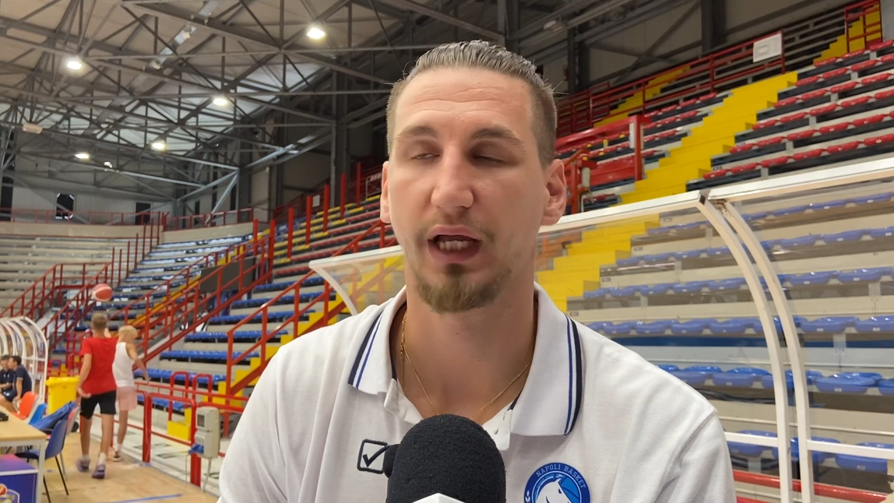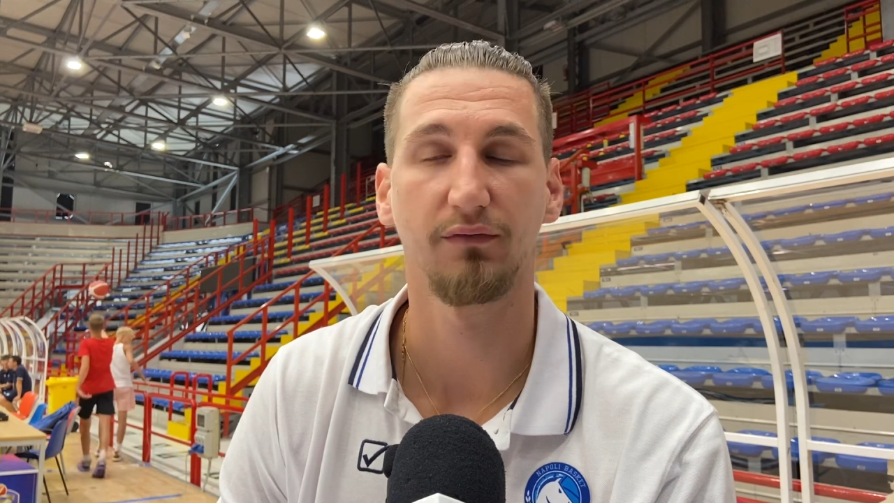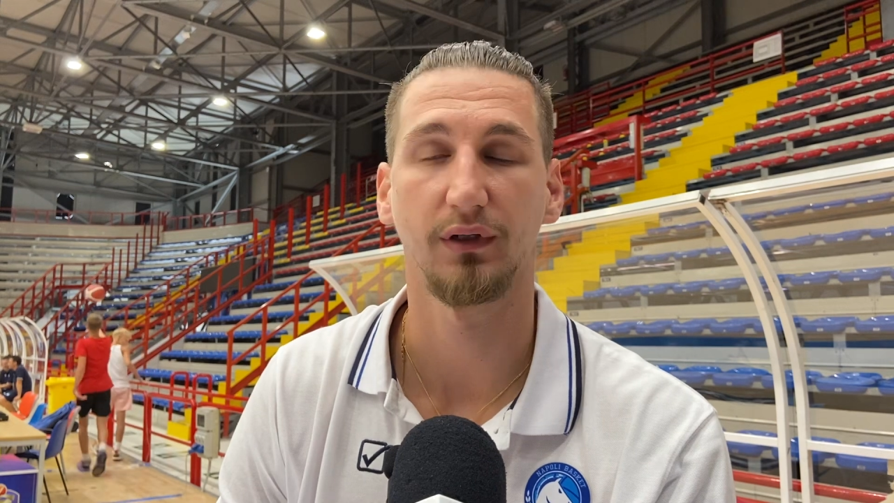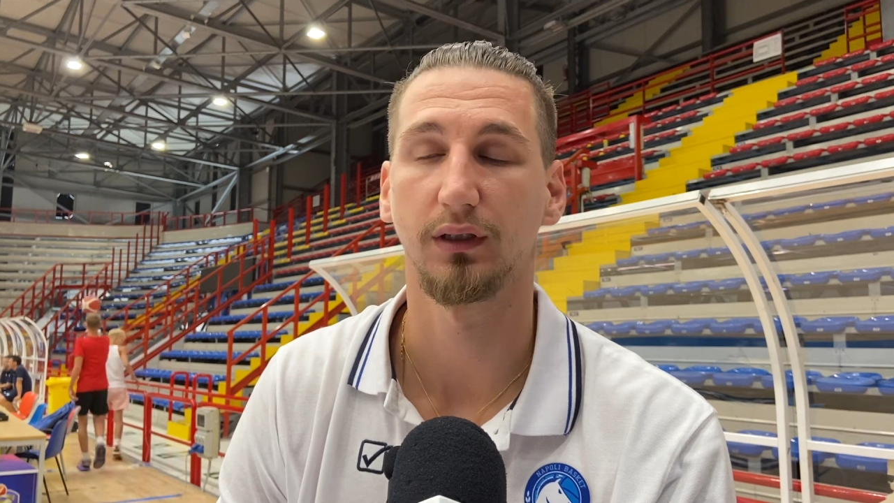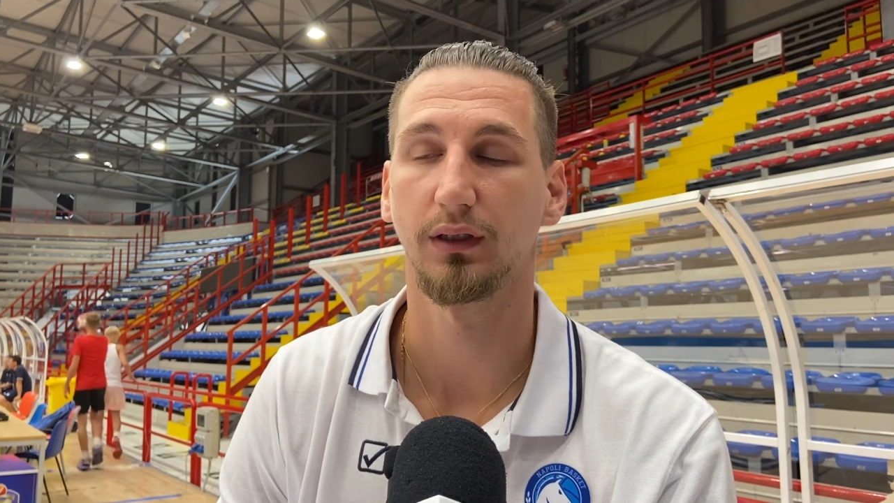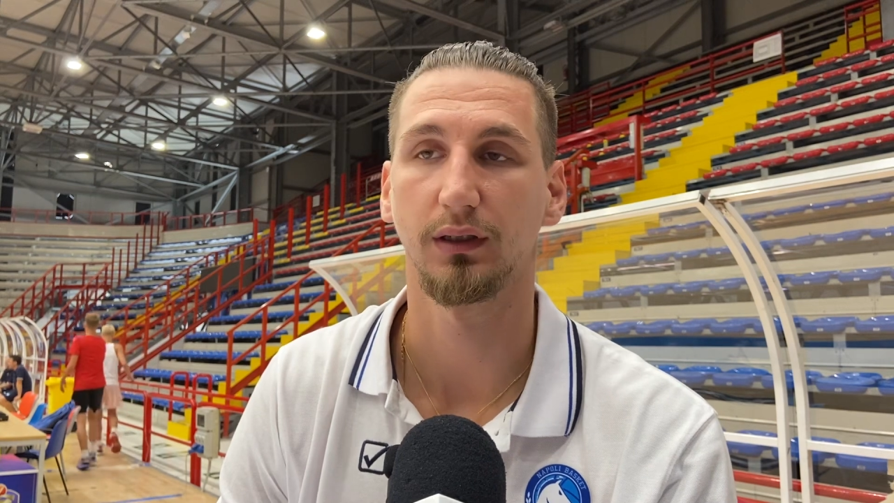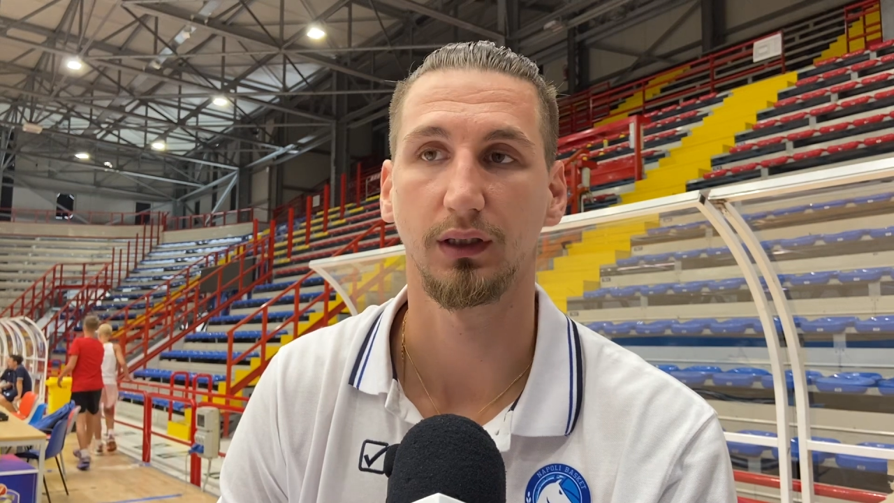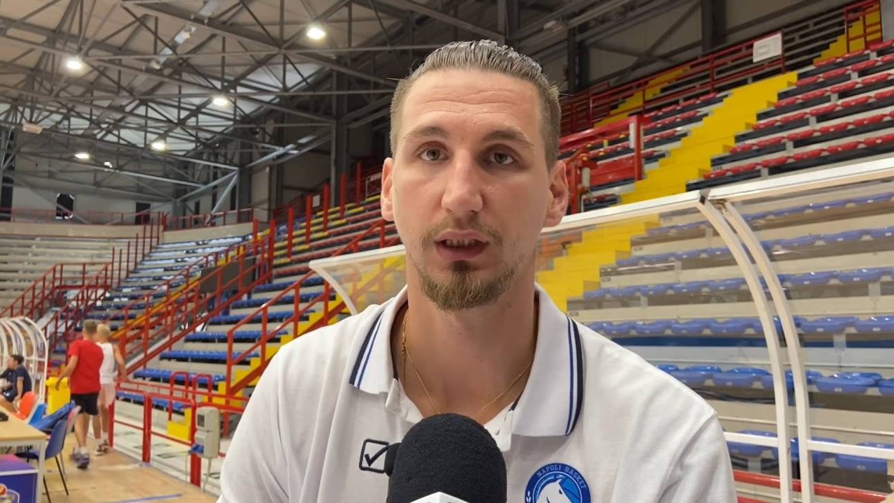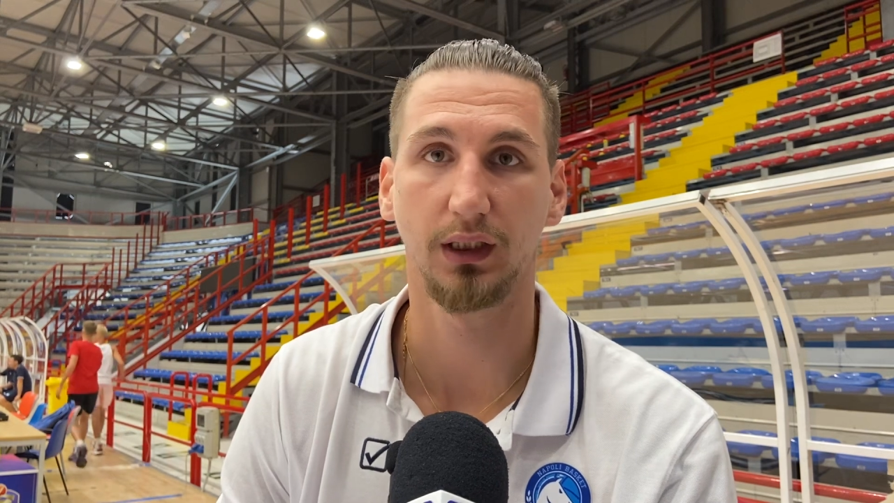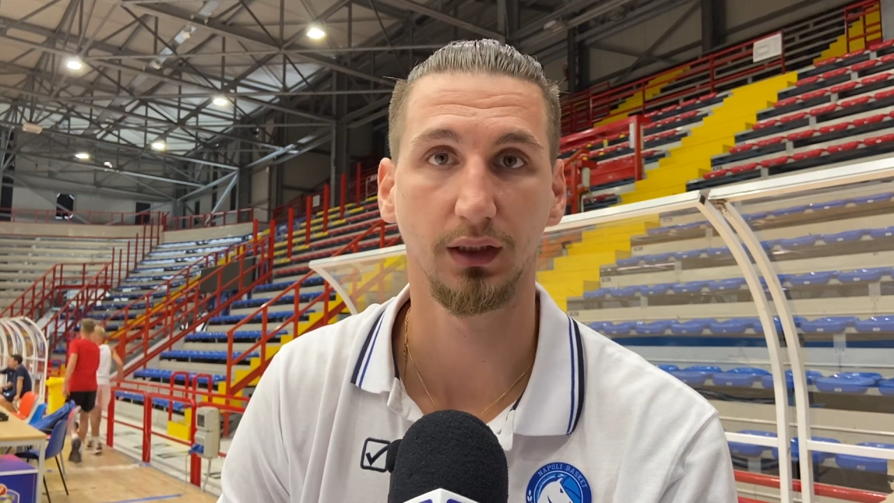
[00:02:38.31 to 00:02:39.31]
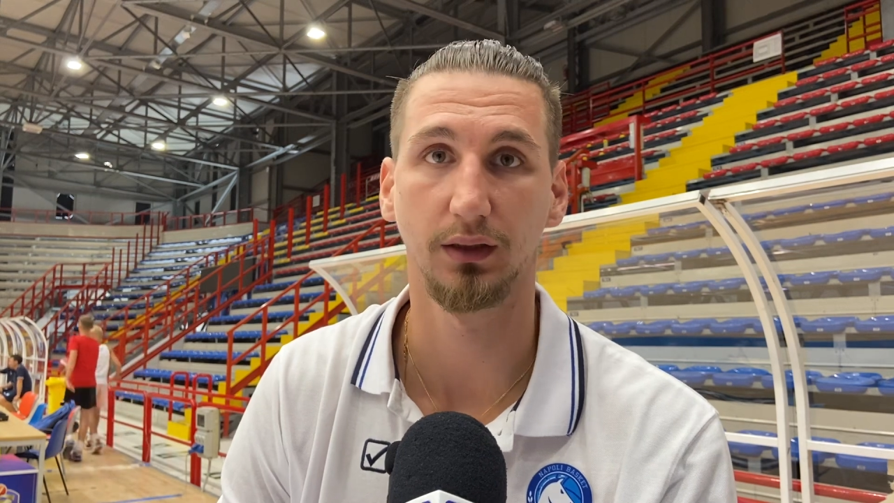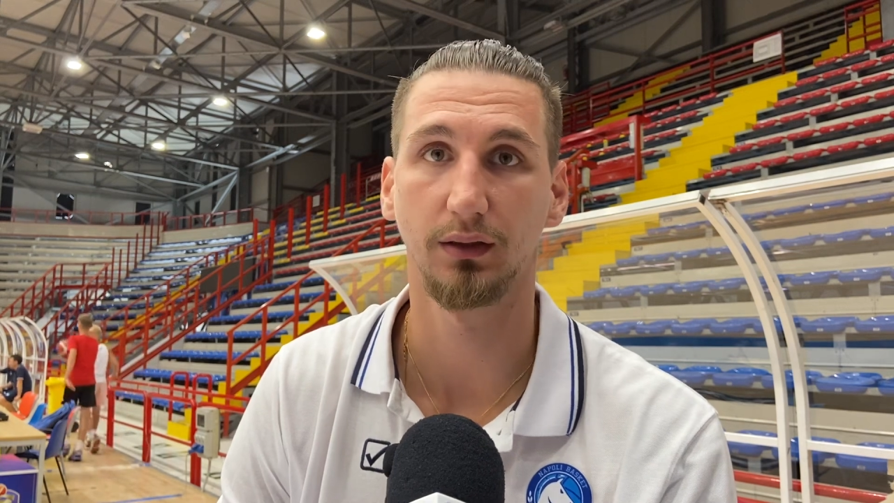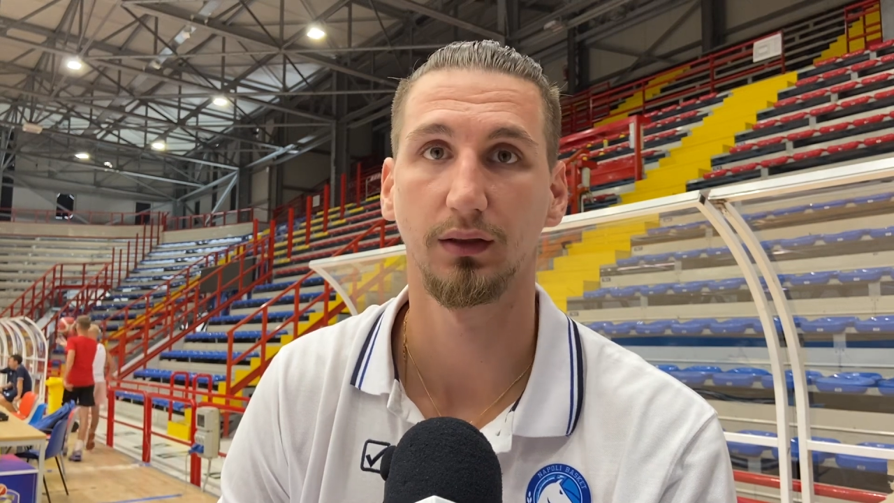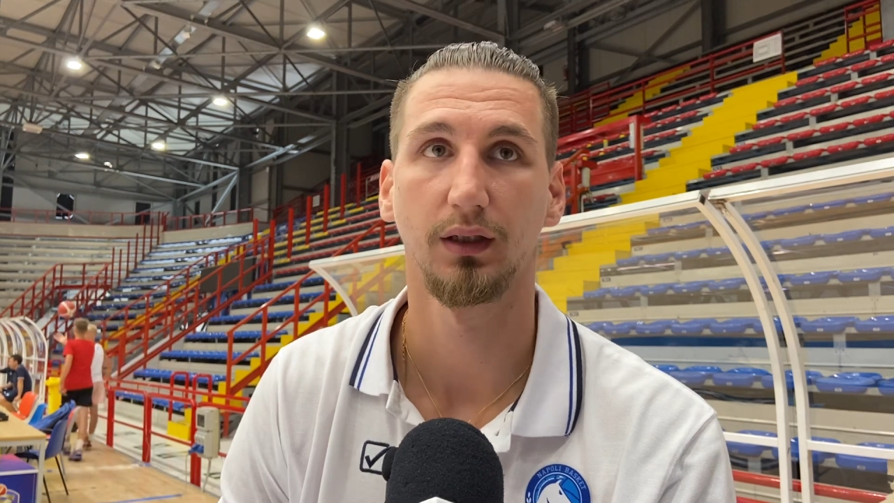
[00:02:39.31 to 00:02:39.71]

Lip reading: have a good